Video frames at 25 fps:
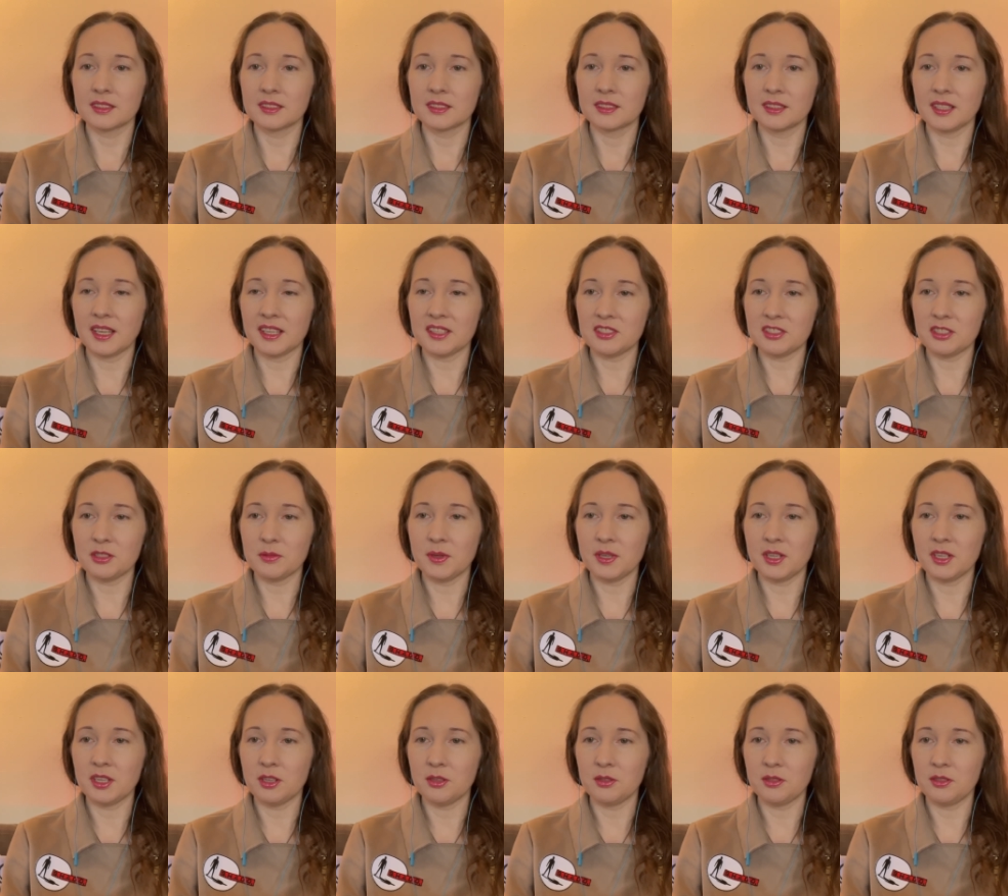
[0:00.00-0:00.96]
I still want to
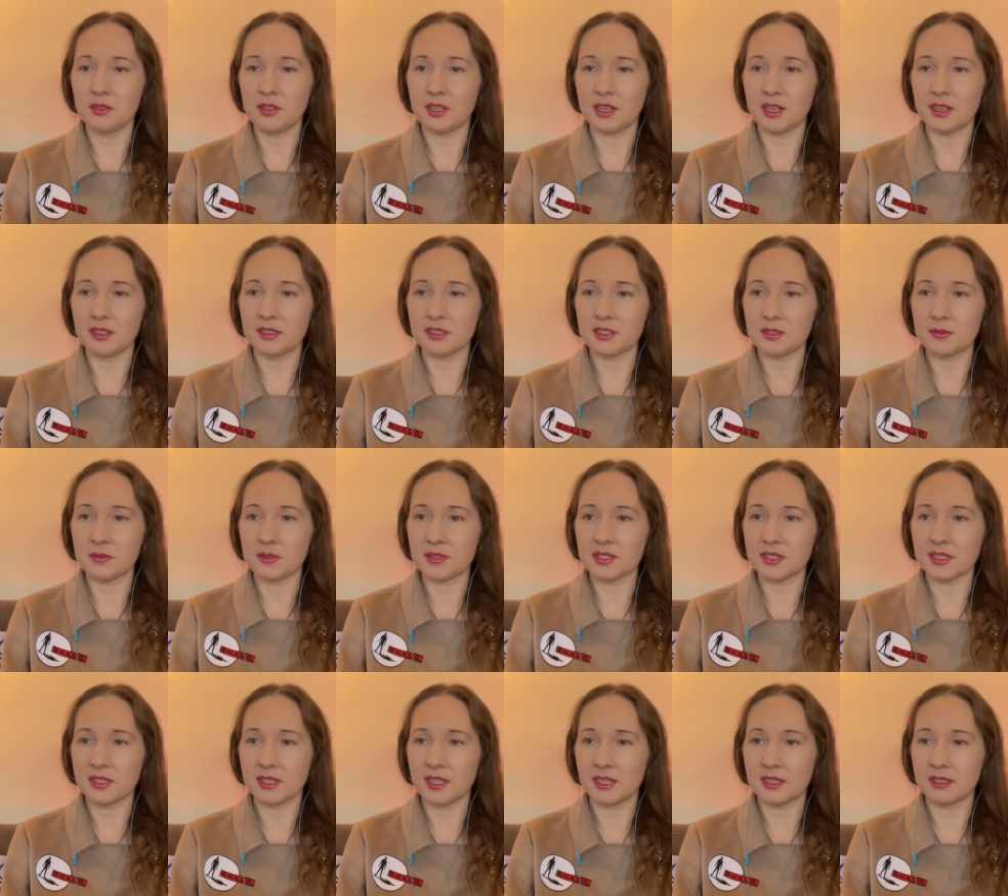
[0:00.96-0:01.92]
know who the artist was on
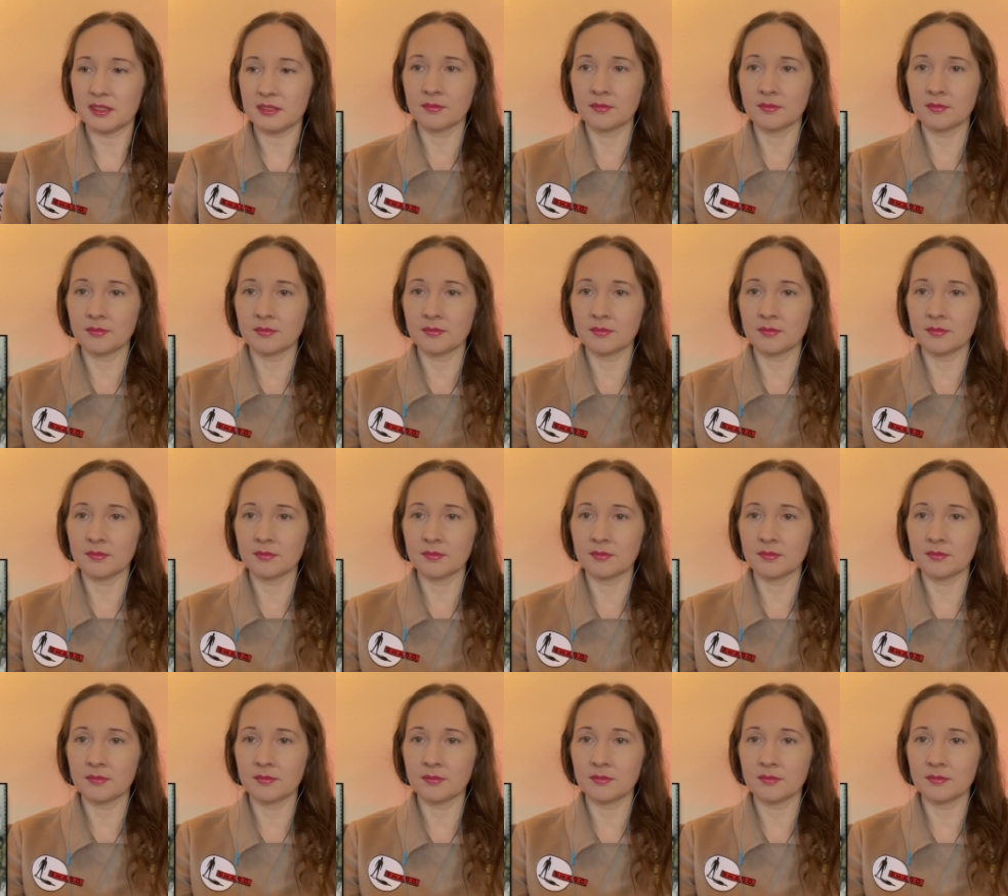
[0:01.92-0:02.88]
that. Well, if
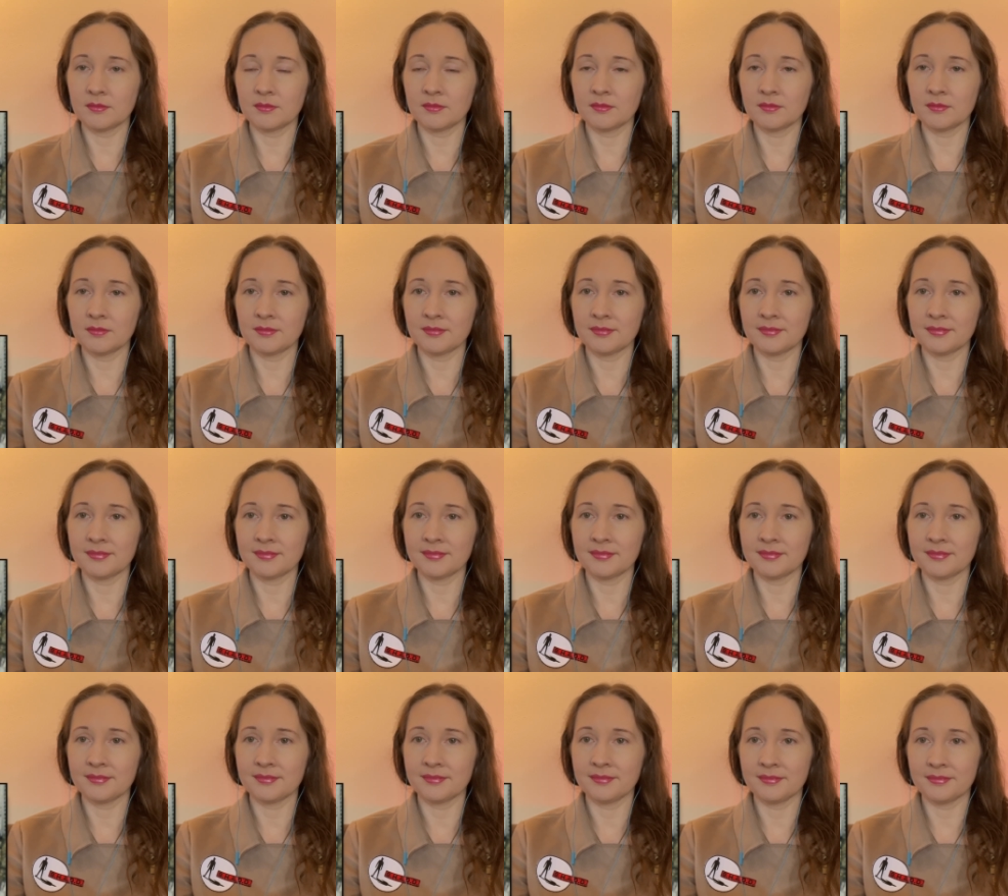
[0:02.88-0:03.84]
I know Destiny, she's
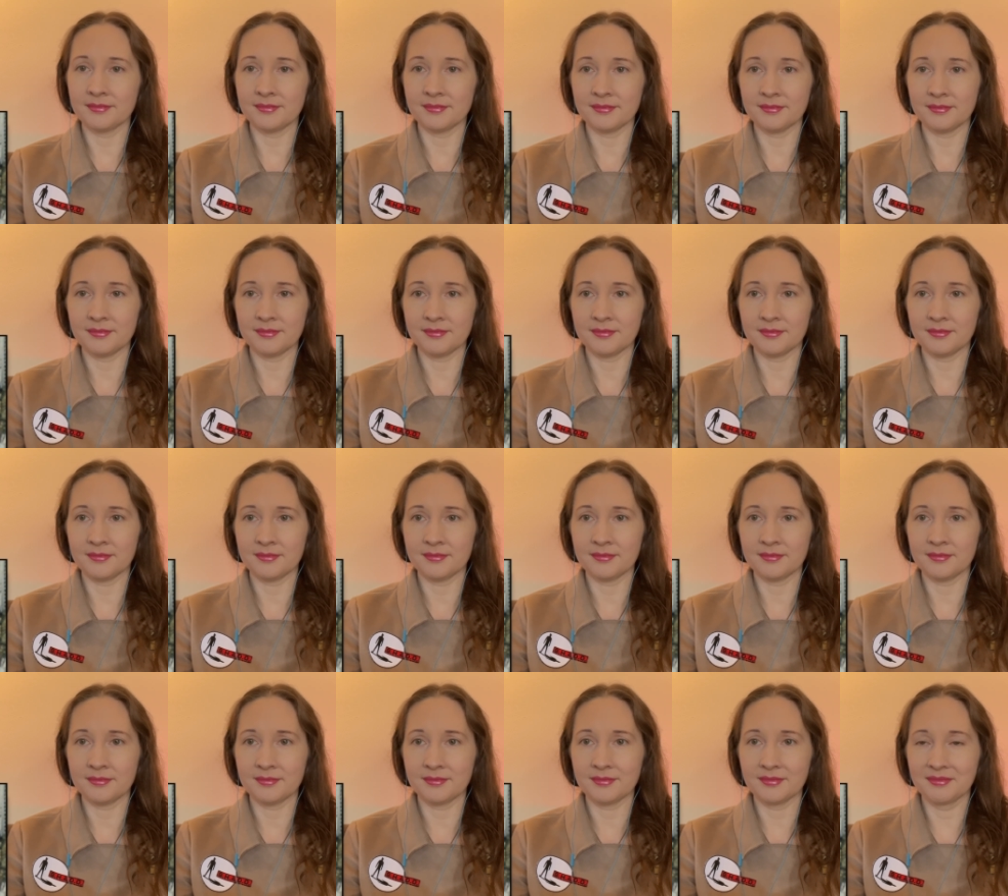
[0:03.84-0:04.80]
probably out
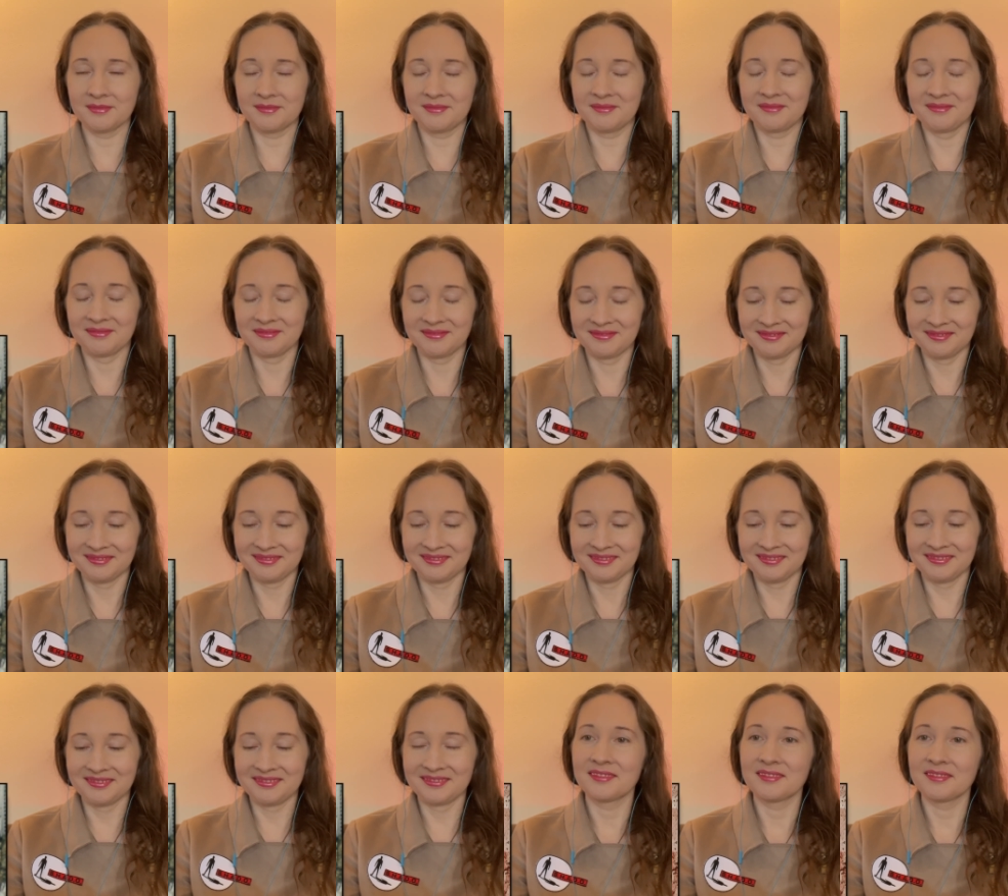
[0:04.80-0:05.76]
shopping. Let's go.
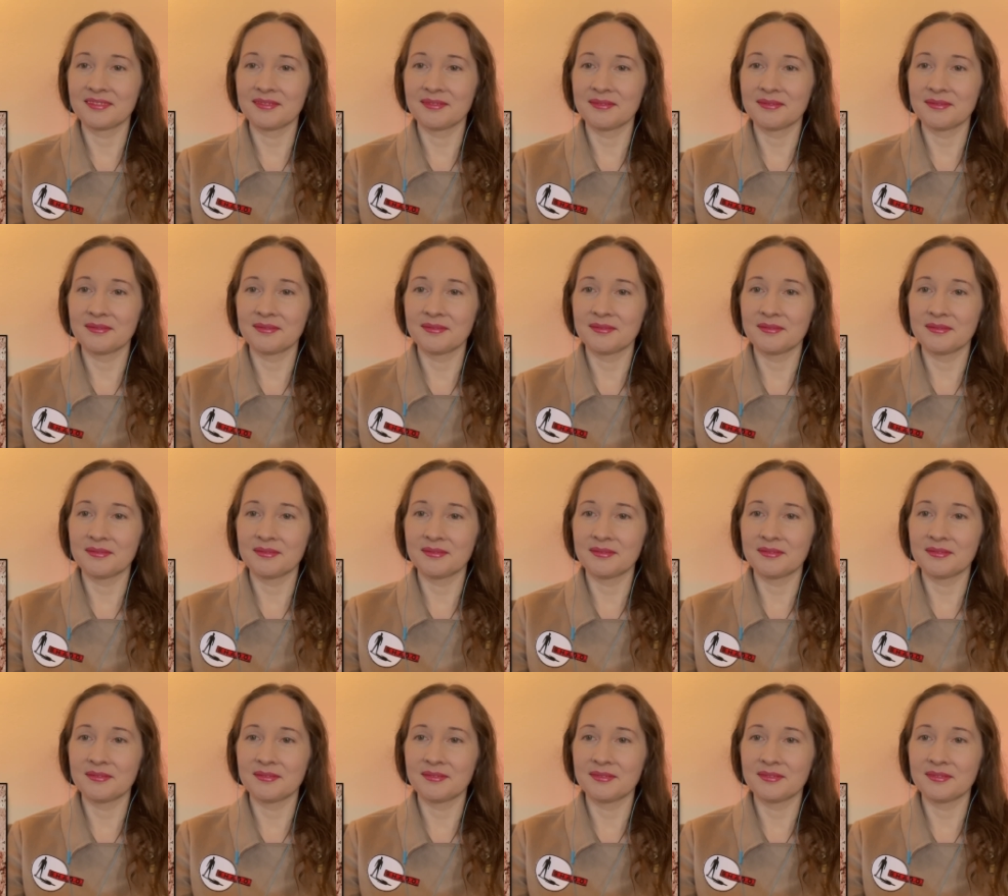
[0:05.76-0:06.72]
What's this on the
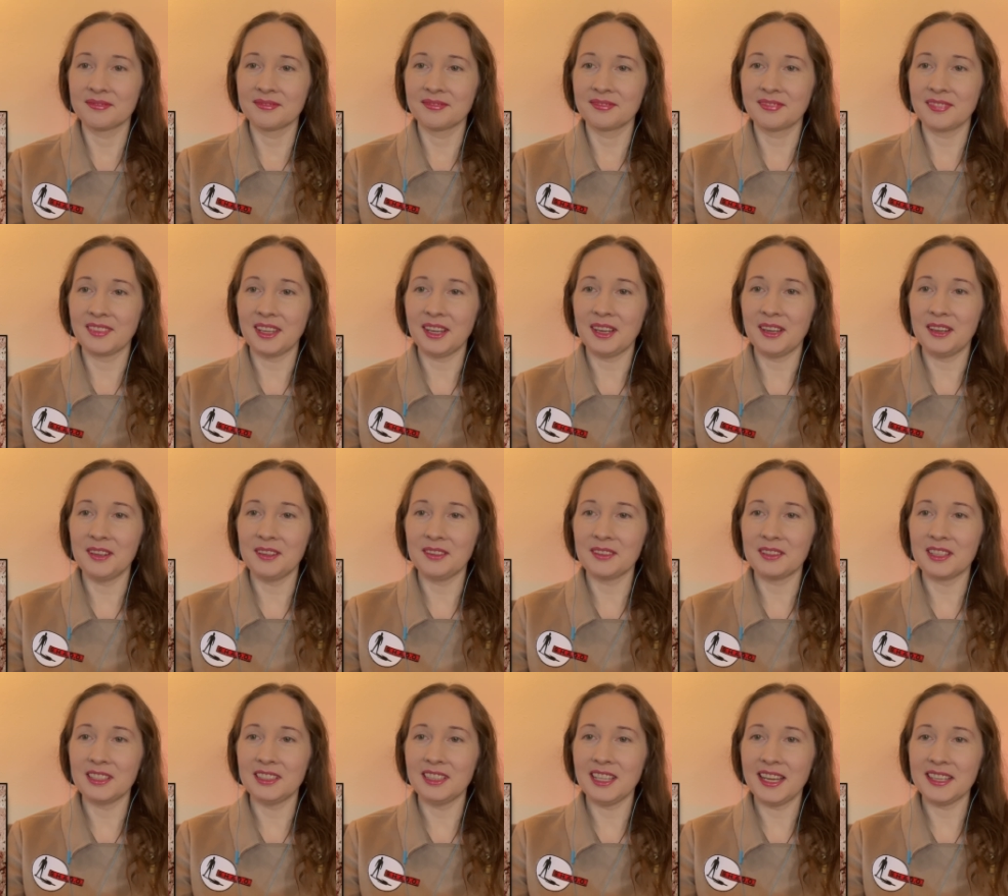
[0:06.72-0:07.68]
table? Oh,
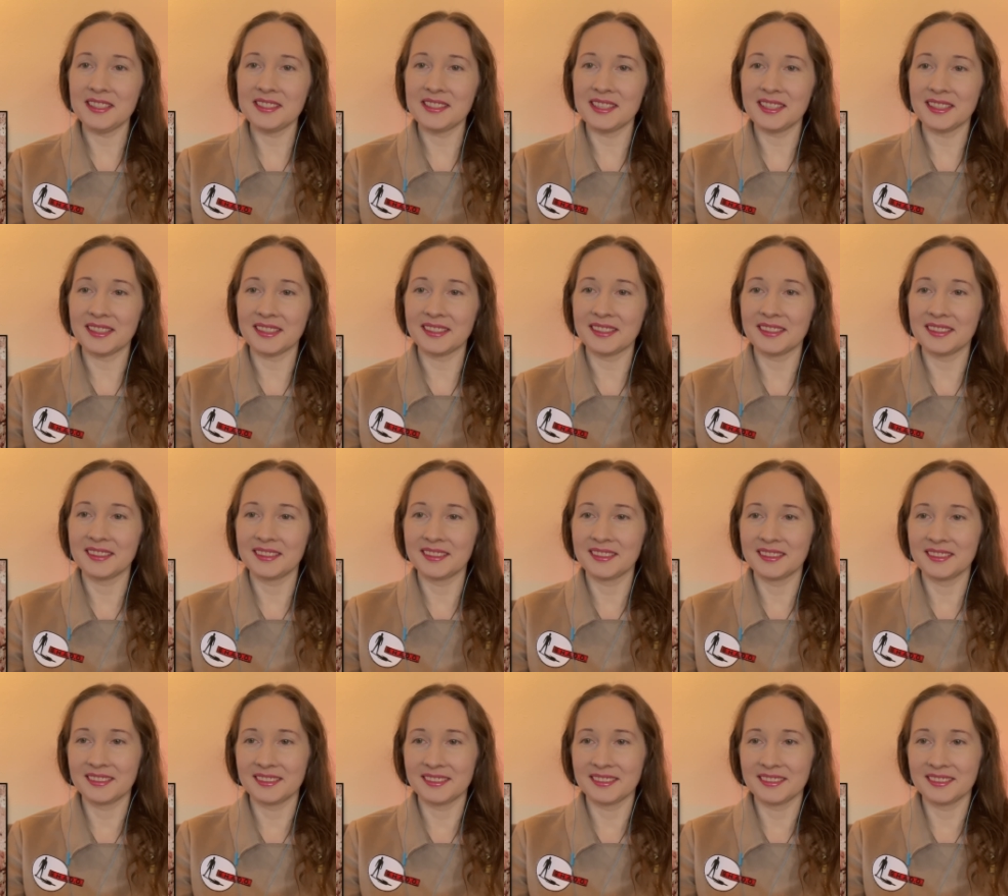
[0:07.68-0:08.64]
classic.
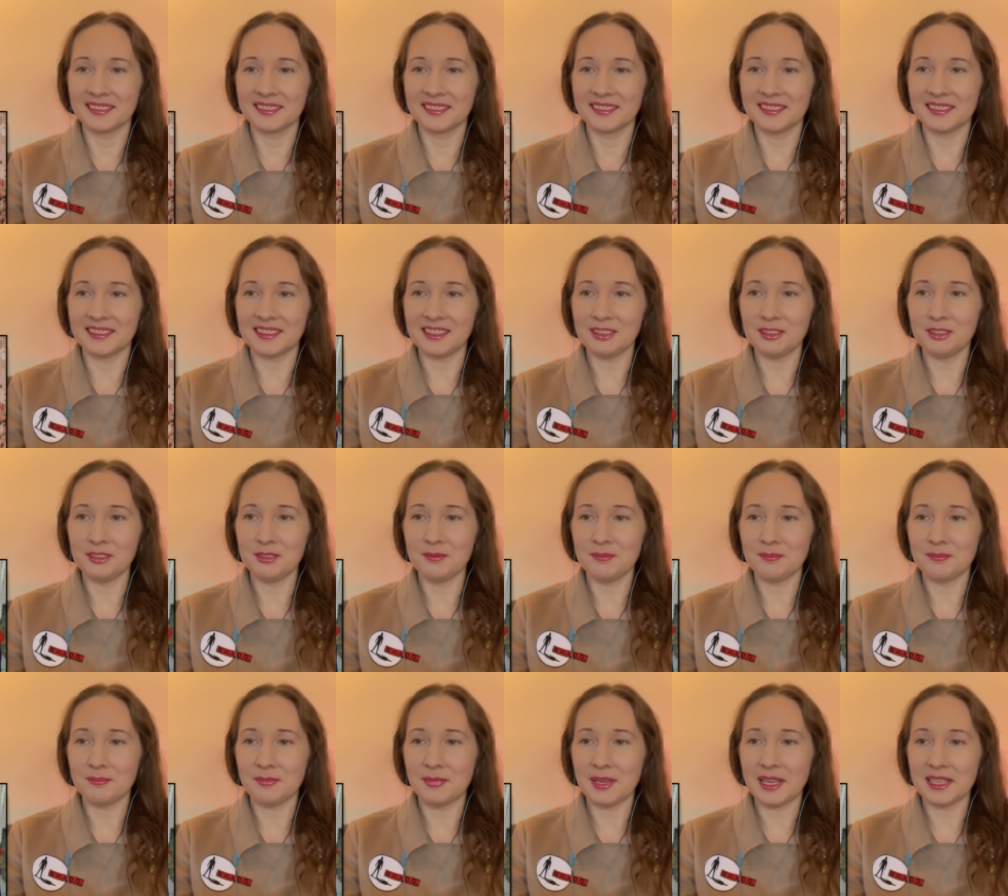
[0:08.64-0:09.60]
The old
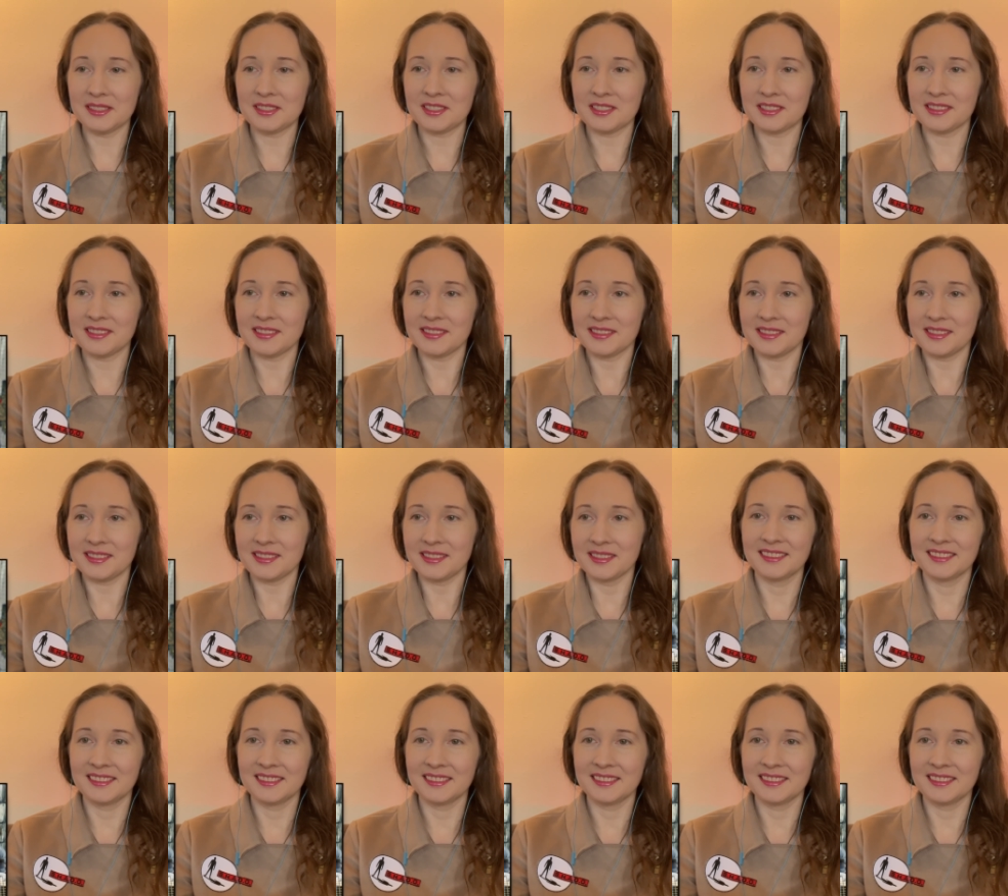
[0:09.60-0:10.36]
matches.